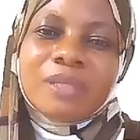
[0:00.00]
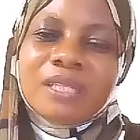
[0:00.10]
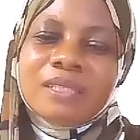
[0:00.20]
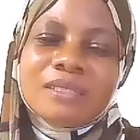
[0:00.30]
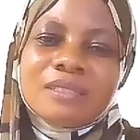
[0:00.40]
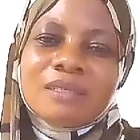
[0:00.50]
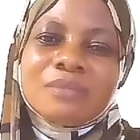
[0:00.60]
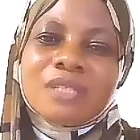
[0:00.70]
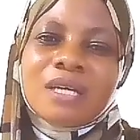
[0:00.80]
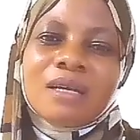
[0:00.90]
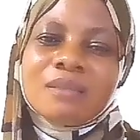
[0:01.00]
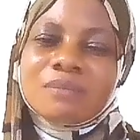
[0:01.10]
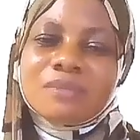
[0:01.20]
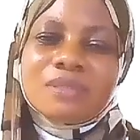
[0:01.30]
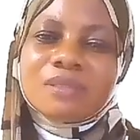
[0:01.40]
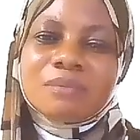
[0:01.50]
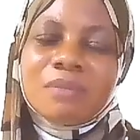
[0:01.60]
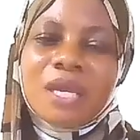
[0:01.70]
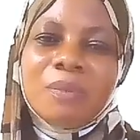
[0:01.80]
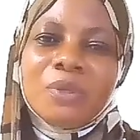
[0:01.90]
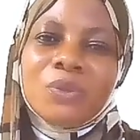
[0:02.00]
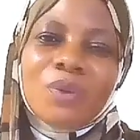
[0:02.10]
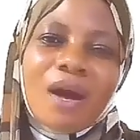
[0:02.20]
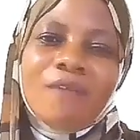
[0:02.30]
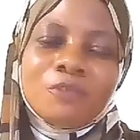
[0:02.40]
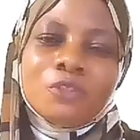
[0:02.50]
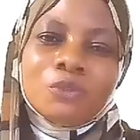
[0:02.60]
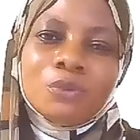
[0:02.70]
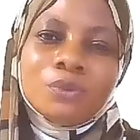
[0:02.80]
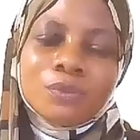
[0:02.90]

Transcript: but then sometimes maybe you have to